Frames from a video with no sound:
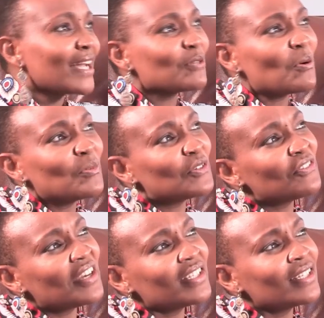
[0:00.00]
I got my
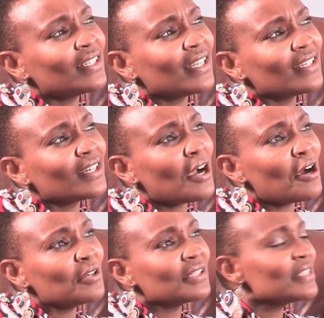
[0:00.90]
fanya like
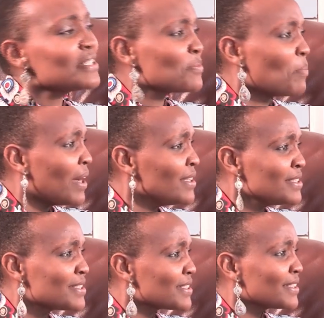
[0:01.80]
6
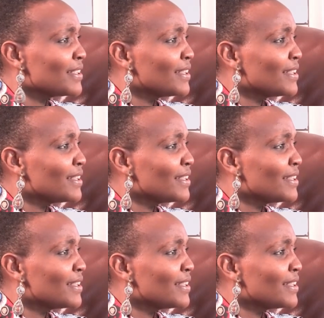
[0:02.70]
months.